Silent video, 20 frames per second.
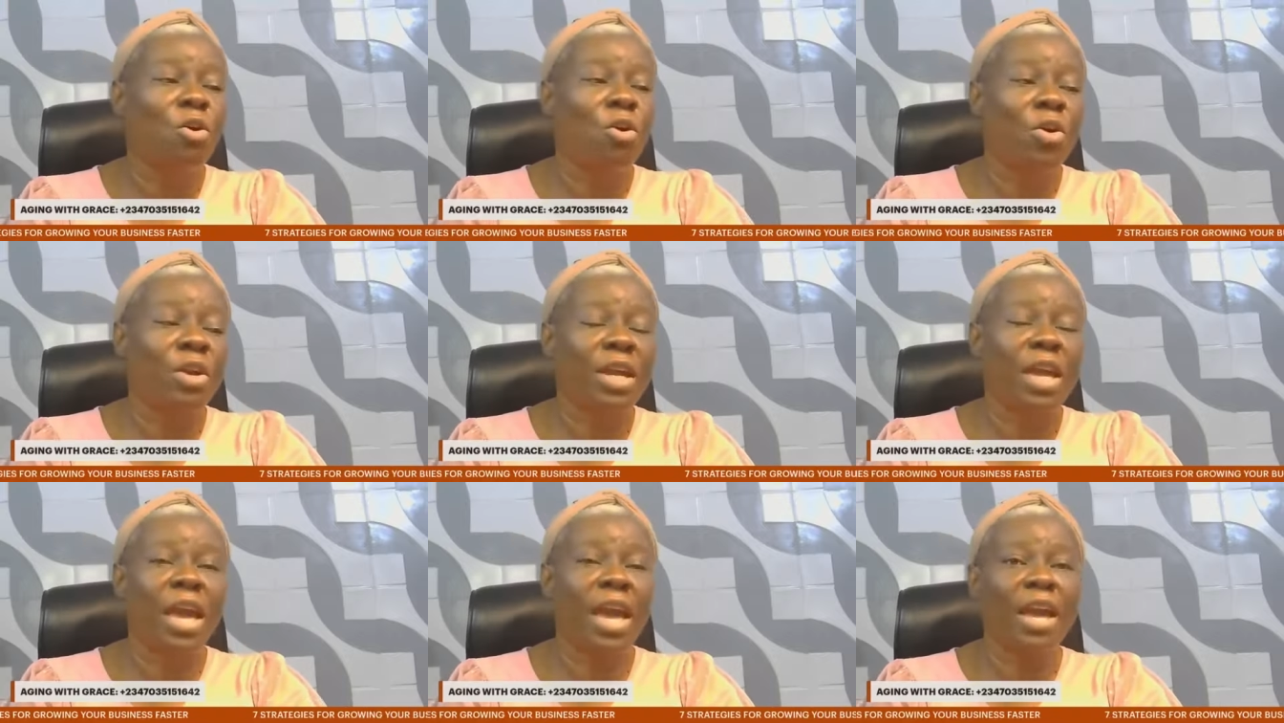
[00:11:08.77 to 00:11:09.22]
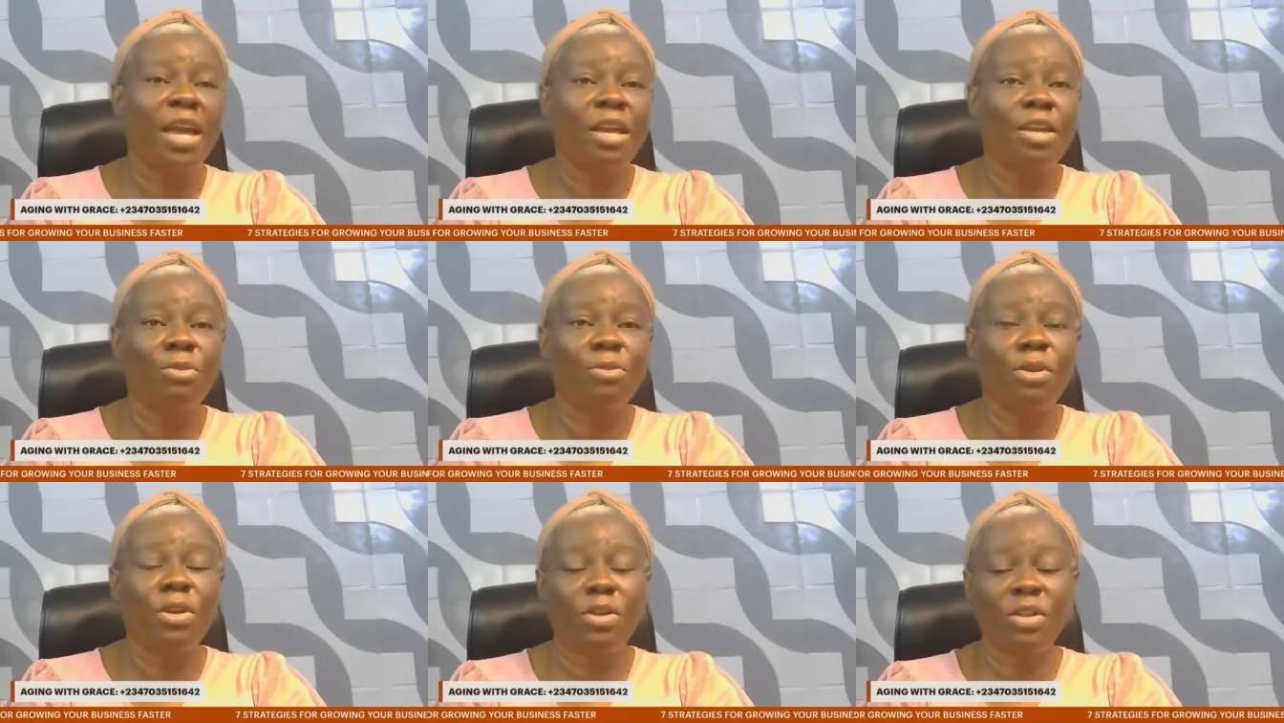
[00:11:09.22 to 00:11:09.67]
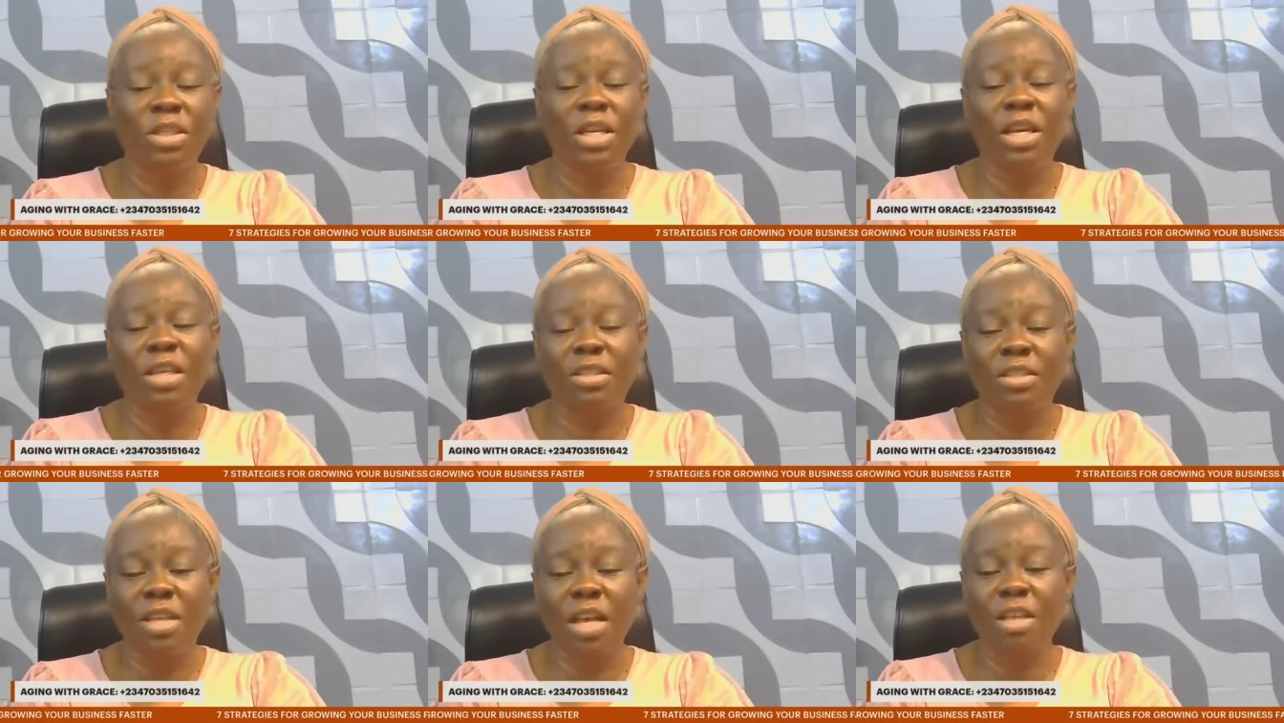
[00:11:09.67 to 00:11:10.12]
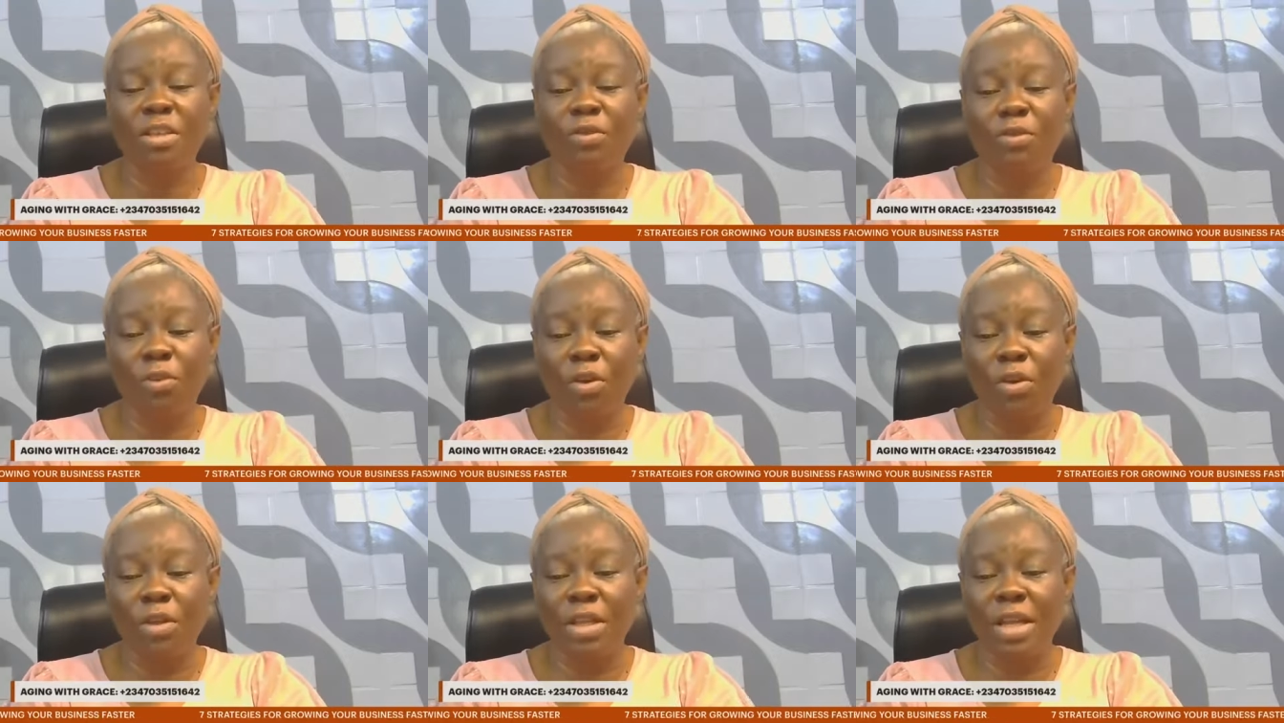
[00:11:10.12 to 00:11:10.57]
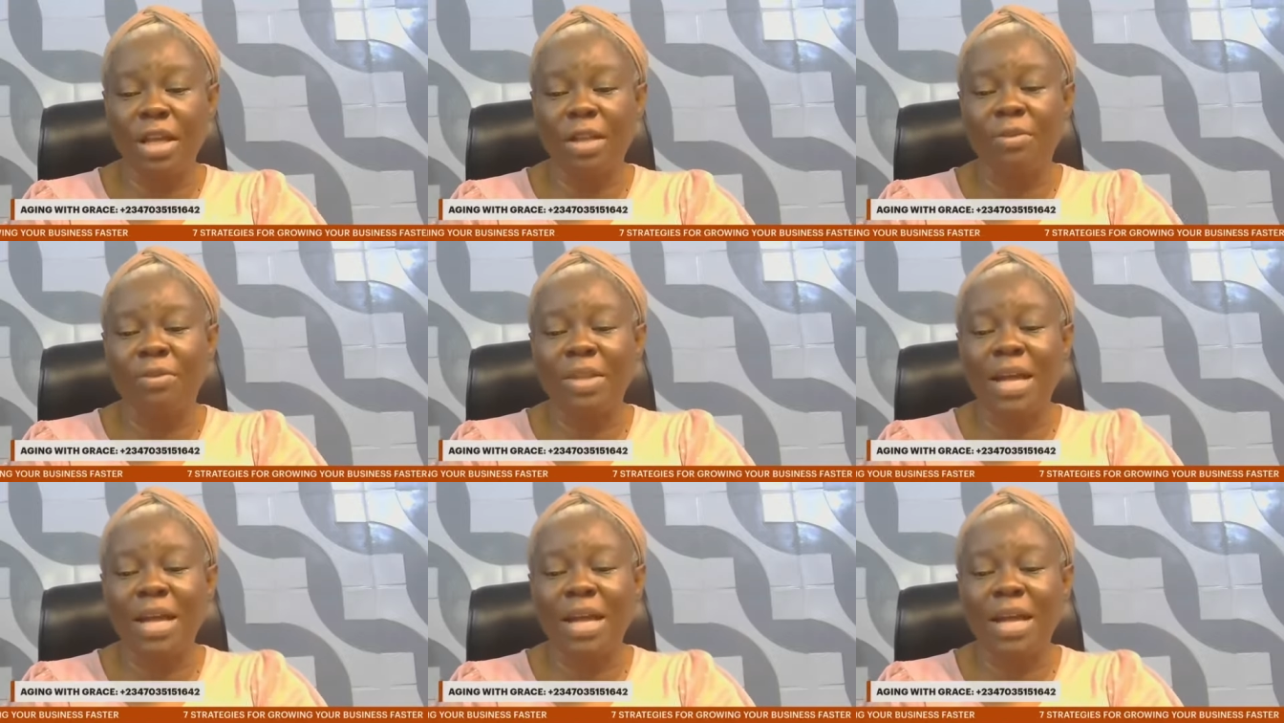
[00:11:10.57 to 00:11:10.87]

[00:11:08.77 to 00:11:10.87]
Okay, build a sales funnel.